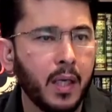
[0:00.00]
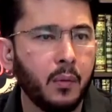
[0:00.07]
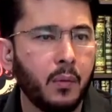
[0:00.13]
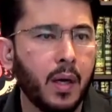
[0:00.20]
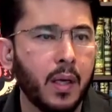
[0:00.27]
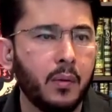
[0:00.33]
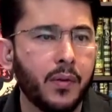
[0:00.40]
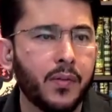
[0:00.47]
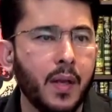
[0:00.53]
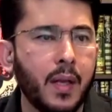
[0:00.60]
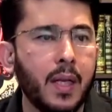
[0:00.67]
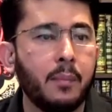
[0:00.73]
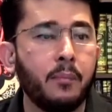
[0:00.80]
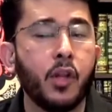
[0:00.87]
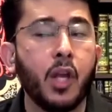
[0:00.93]
wa
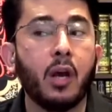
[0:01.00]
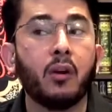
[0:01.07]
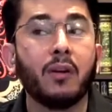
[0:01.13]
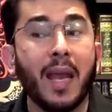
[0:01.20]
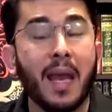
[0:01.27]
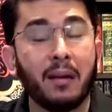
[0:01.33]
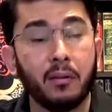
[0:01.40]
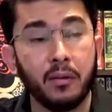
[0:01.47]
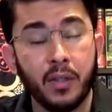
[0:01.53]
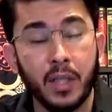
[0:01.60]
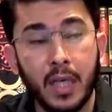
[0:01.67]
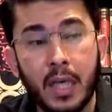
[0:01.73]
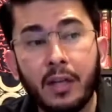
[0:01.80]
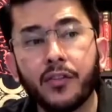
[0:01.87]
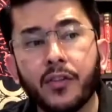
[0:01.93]
sallam. They are
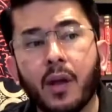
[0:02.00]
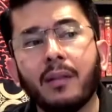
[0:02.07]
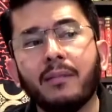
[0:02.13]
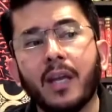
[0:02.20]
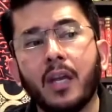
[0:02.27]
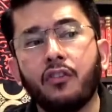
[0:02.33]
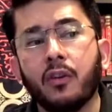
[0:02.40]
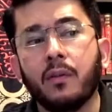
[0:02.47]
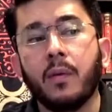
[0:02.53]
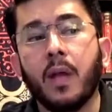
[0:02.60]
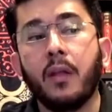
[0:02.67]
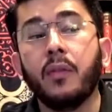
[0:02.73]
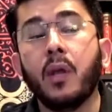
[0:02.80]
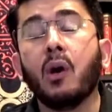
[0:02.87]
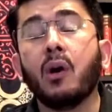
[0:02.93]
guaranteed salvation,
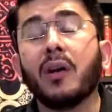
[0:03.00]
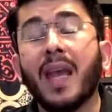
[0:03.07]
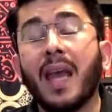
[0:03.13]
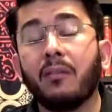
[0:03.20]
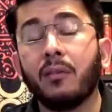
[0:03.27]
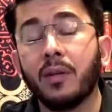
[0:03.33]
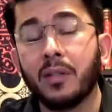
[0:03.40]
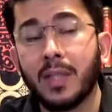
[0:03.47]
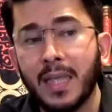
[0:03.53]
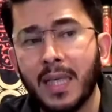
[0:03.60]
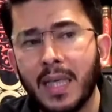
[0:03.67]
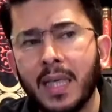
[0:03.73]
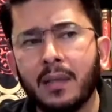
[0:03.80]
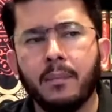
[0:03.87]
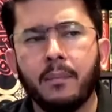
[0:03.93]
and they are
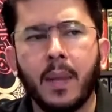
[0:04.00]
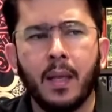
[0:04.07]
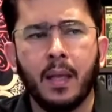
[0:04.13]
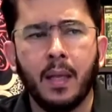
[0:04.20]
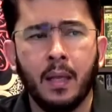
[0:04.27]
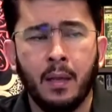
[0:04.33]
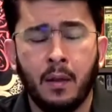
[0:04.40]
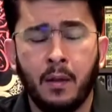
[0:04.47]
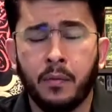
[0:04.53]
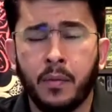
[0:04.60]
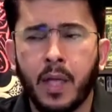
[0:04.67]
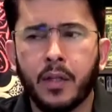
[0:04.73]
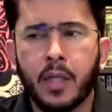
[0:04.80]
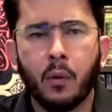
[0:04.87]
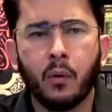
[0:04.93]
guaranteed
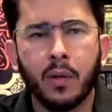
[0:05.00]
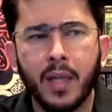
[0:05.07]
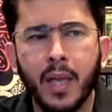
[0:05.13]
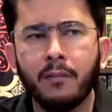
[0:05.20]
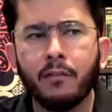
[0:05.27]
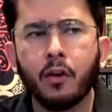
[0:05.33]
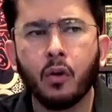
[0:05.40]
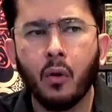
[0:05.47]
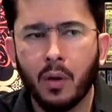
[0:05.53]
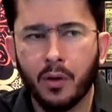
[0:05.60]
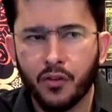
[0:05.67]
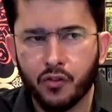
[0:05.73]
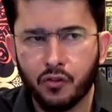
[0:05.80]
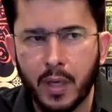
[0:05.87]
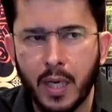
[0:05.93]
that they will never go
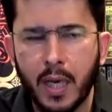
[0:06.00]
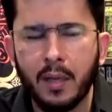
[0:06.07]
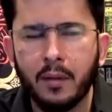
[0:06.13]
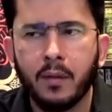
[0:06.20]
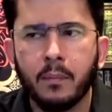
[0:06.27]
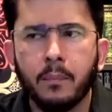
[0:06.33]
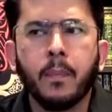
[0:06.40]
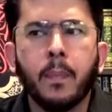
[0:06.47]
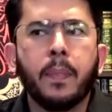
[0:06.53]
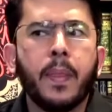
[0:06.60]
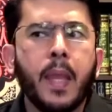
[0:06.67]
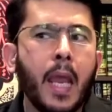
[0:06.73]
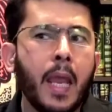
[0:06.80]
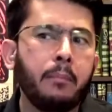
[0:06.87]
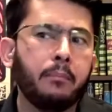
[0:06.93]
astray.
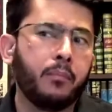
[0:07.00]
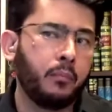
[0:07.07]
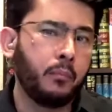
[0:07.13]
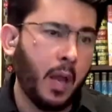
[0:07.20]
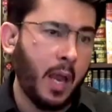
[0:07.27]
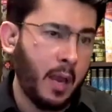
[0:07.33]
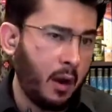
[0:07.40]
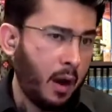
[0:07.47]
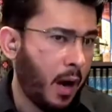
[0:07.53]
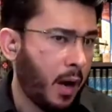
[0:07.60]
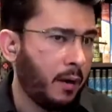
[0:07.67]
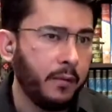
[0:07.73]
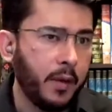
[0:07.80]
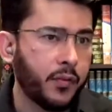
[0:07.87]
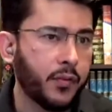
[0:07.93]
They
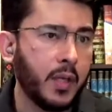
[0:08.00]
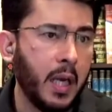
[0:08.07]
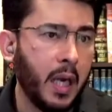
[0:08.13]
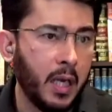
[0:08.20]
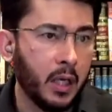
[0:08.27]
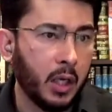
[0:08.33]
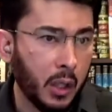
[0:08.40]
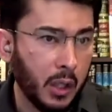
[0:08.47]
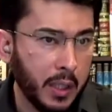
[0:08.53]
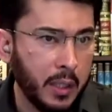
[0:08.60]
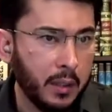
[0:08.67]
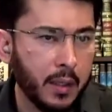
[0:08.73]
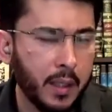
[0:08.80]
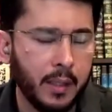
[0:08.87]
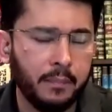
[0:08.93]
obviously and
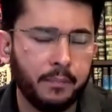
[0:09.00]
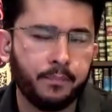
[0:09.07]
clearly